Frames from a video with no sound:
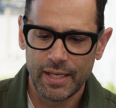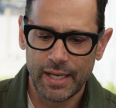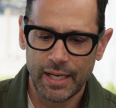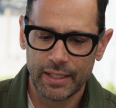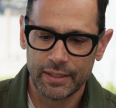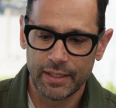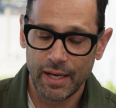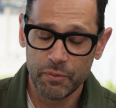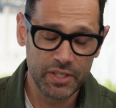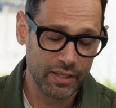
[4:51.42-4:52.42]
And
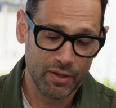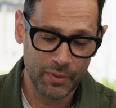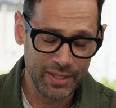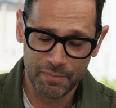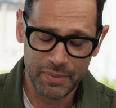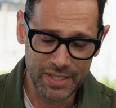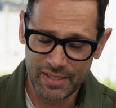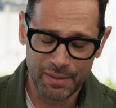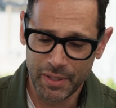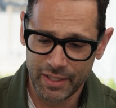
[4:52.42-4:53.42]
I was like, I'll write the best
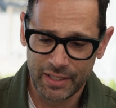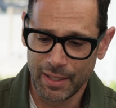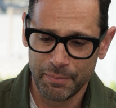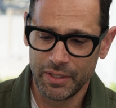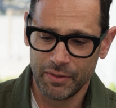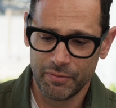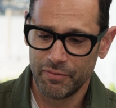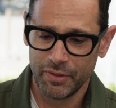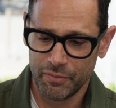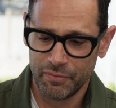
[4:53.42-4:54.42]
damn body copy
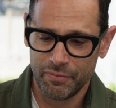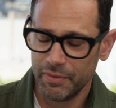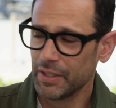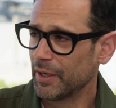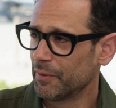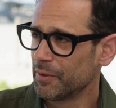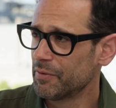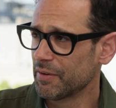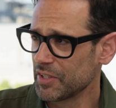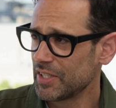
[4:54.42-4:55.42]

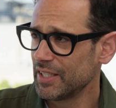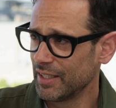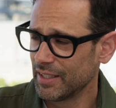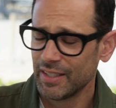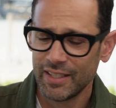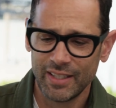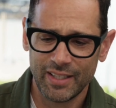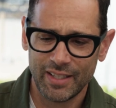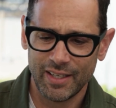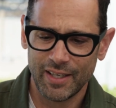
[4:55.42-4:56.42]
you've ever seen.
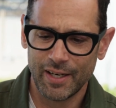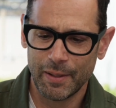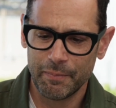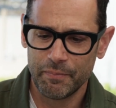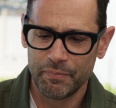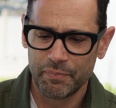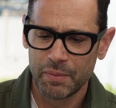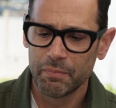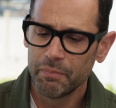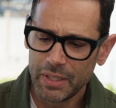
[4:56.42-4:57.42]

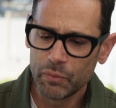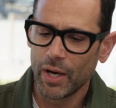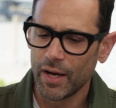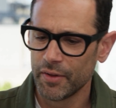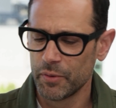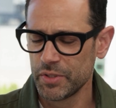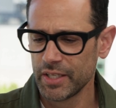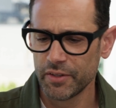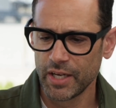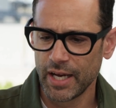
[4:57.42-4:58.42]
Meanwhile, there was
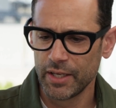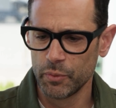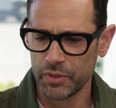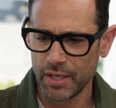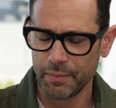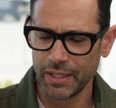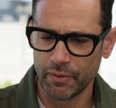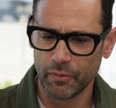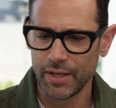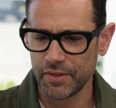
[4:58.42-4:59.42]
another guy who was coming in
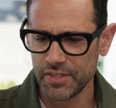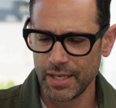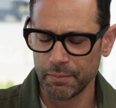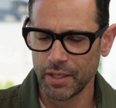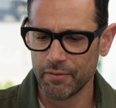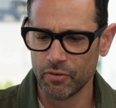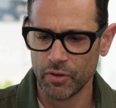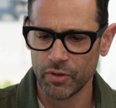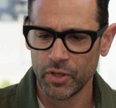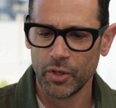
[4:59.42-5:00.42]
around the same
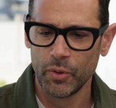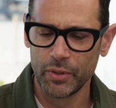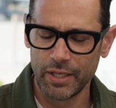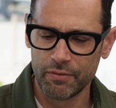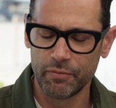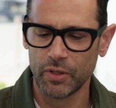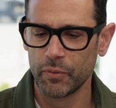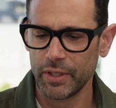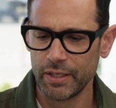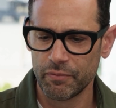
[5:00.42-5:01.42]
level, who they had
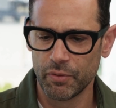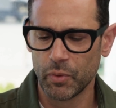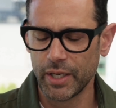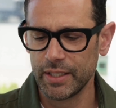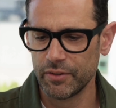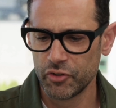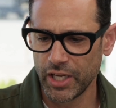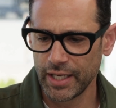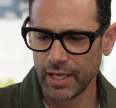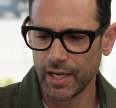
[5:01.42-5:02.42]
flown in from Wyden,
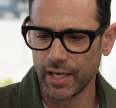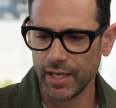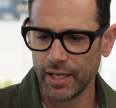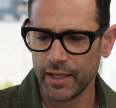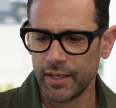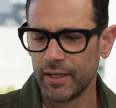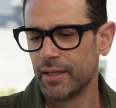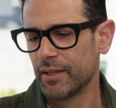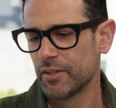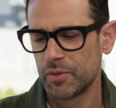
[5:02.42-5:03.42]
Shanghai,
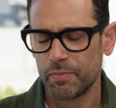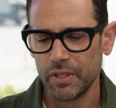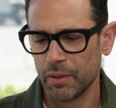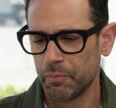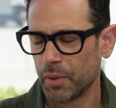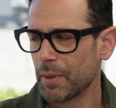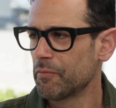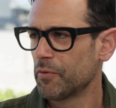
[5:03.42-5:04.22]
put him up